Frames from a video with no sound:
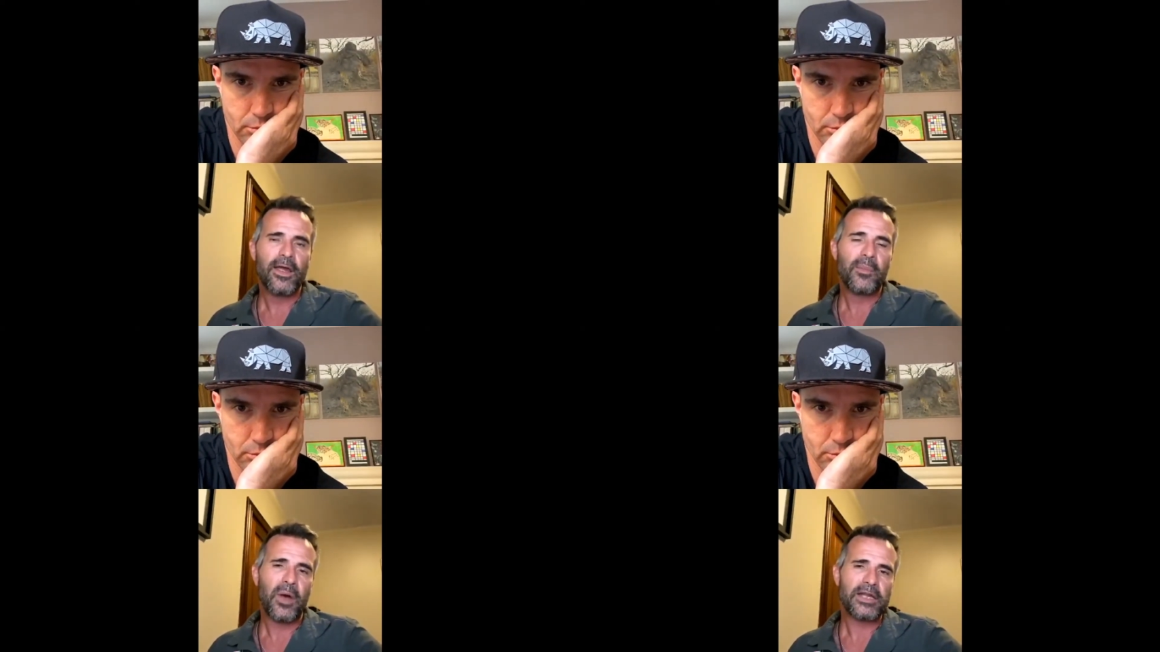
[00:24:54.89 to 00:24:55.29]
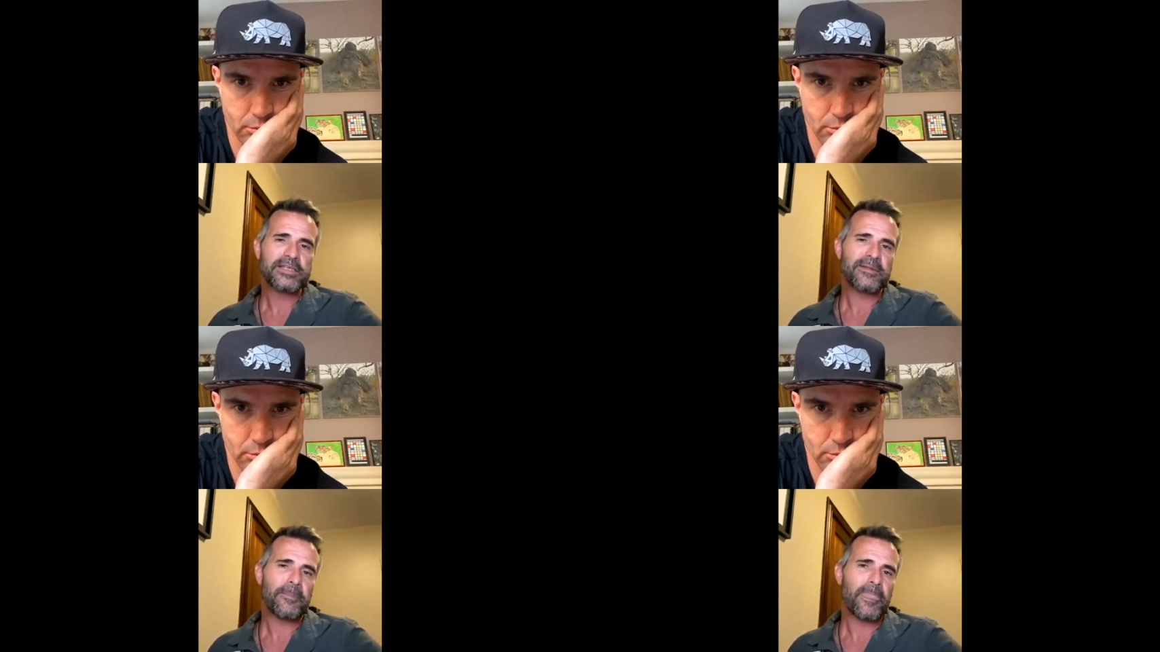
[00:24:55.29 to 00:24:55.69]
Speaker 1: but
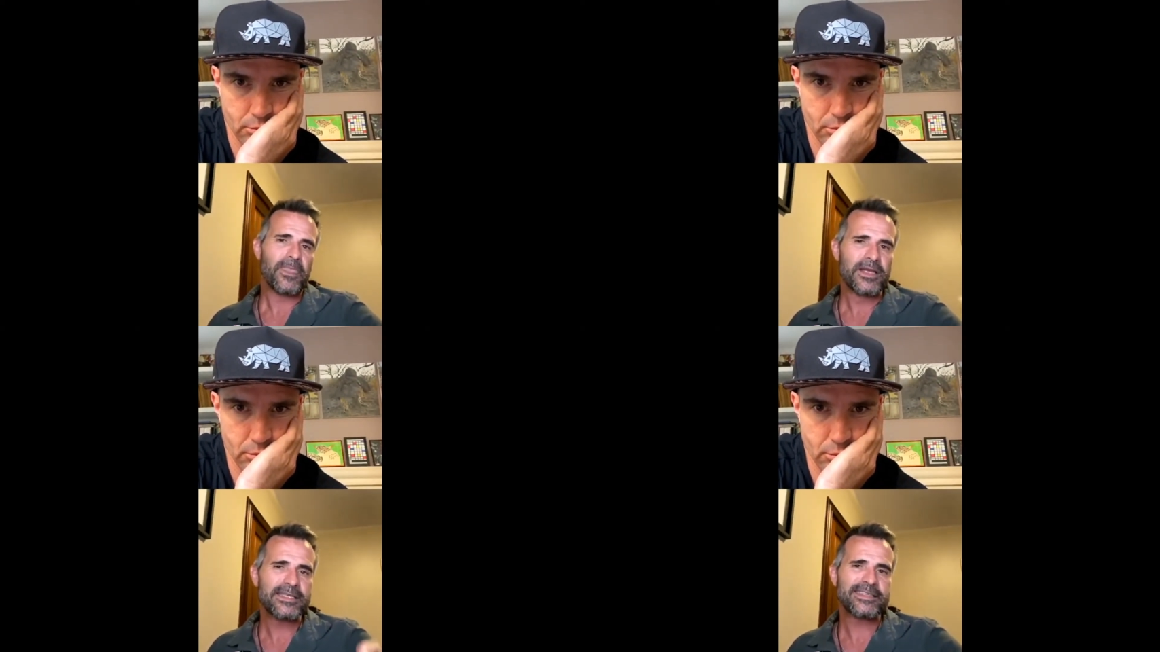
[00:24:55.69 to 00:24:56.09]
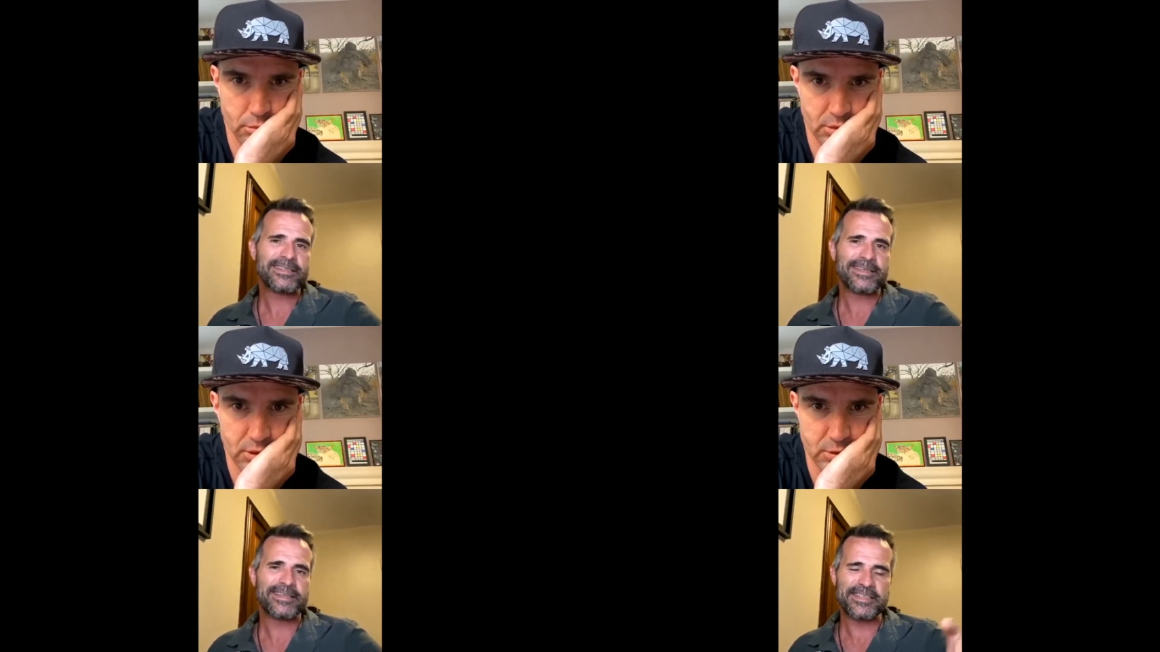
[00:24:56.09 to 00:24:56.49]
this
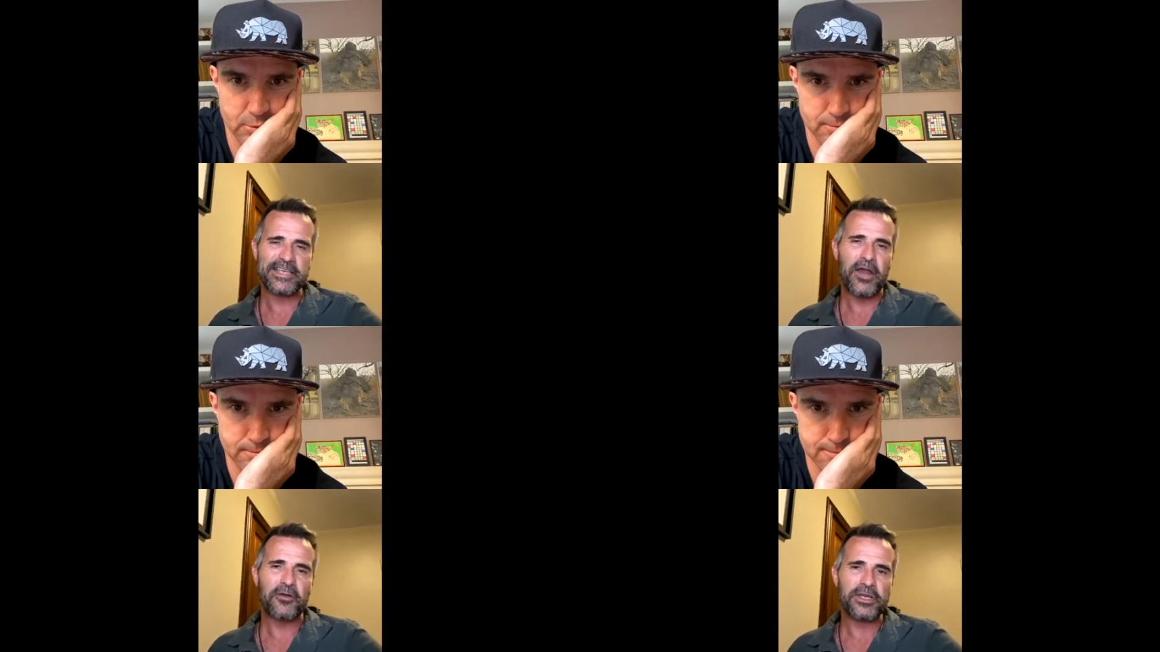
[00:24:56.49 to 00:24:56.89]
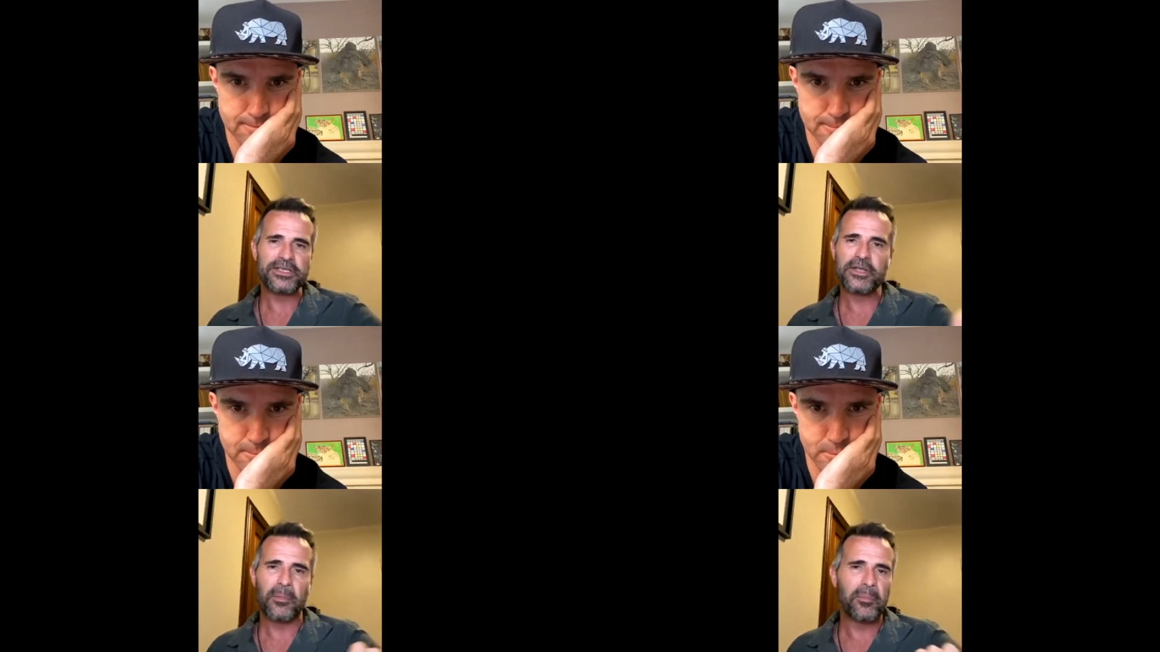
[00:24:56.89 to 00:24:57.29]
this series
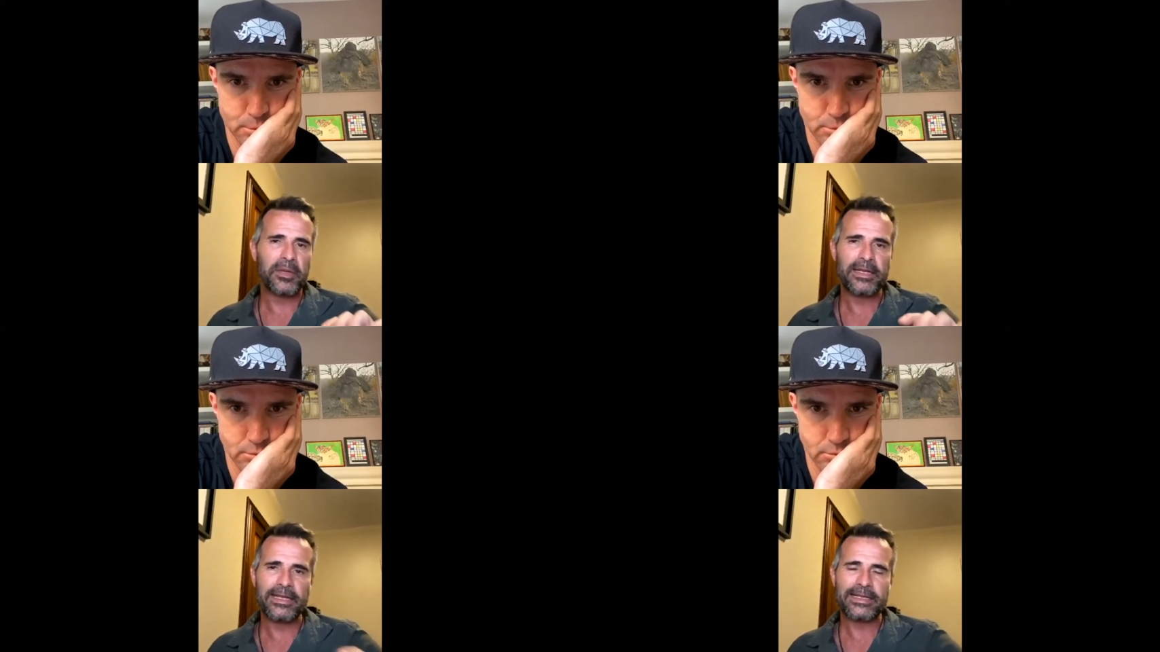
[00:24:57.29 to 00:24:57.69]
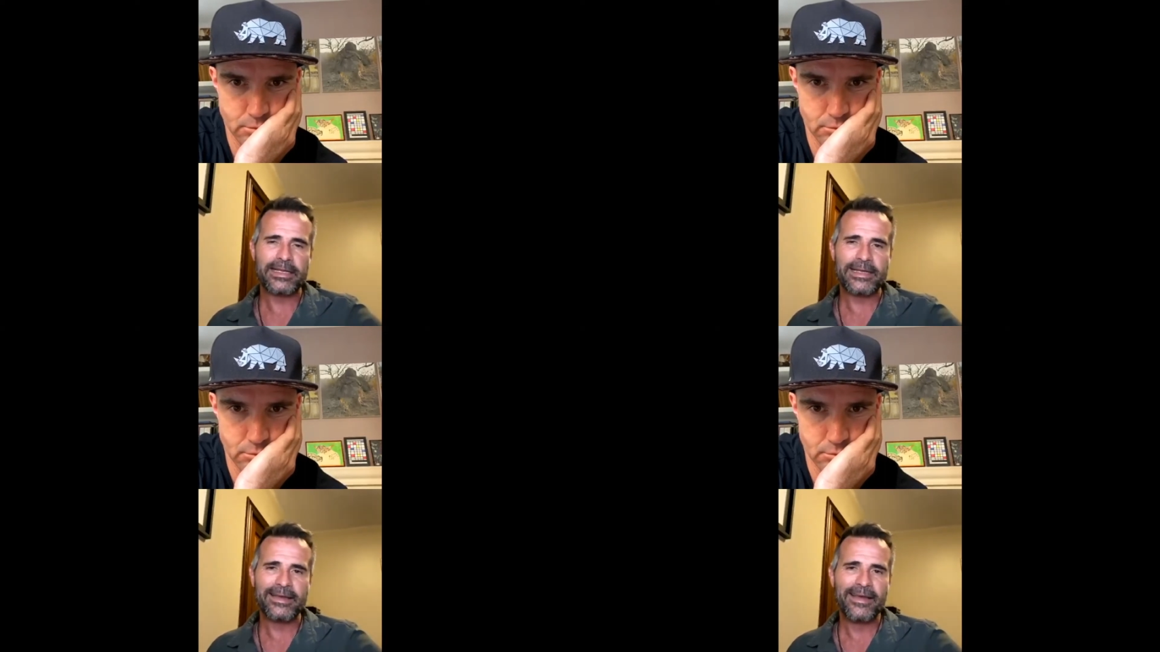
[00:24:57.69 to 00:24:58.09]

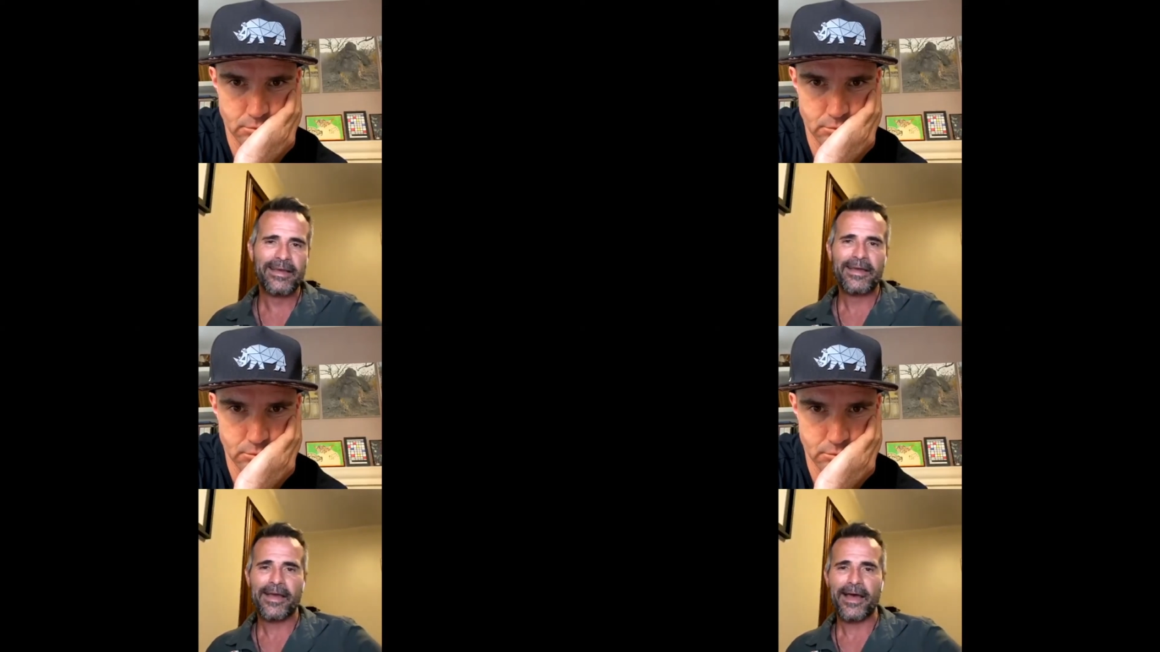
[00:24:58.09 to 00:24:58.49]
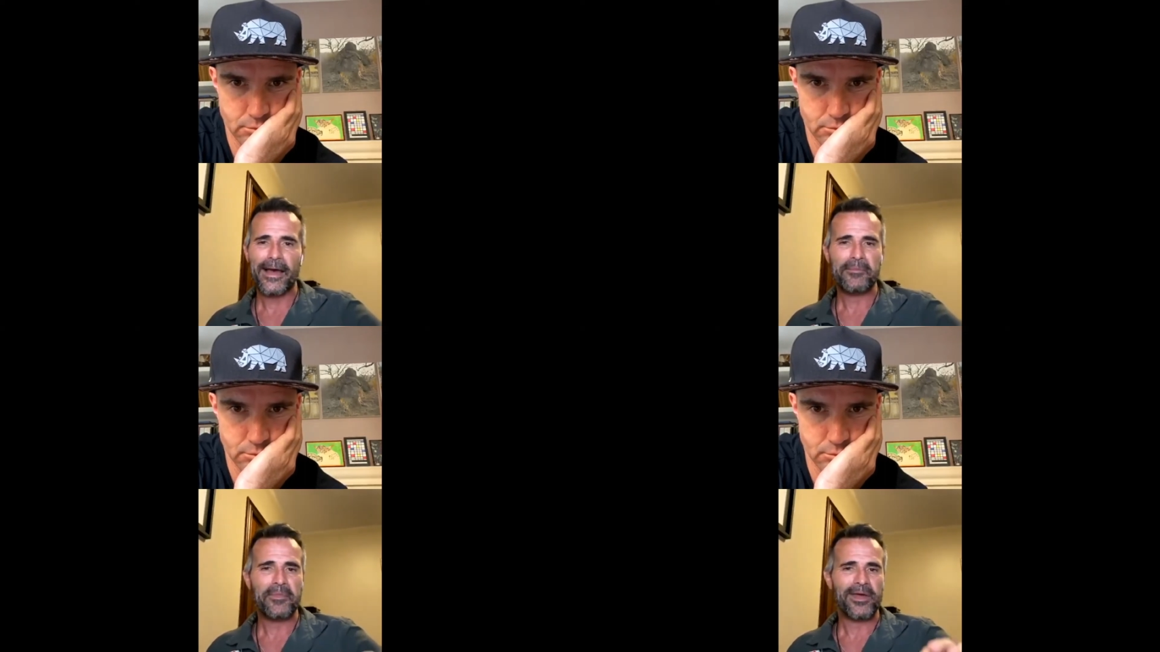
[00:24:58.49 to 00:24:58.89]
completely
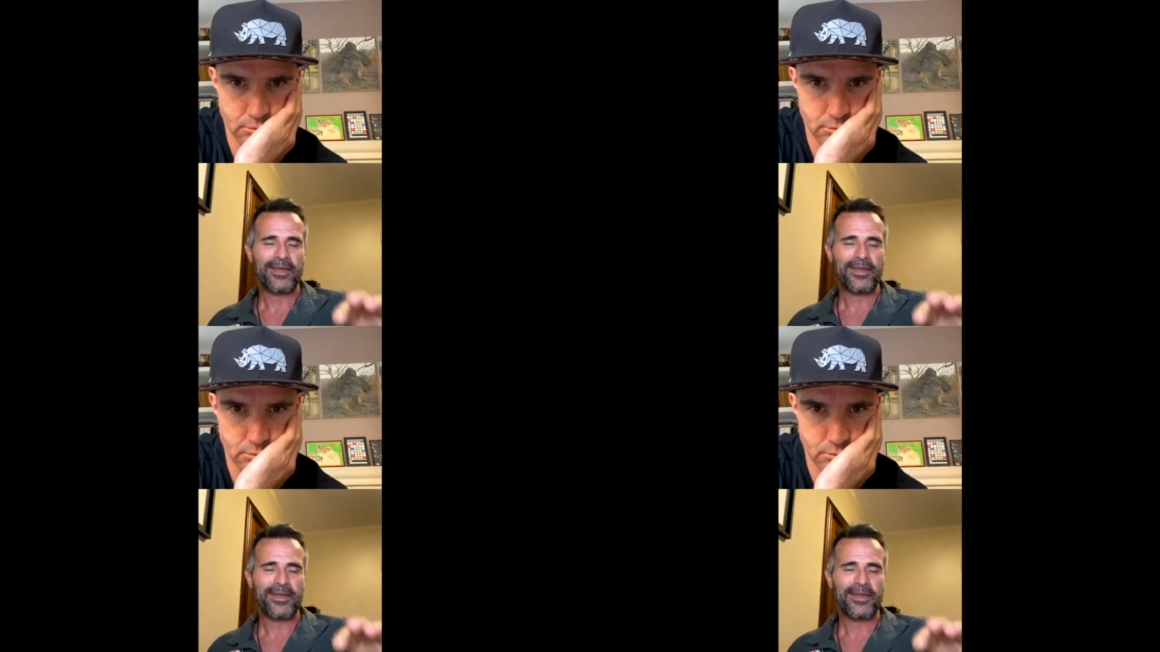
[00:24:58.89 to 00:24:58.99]
um,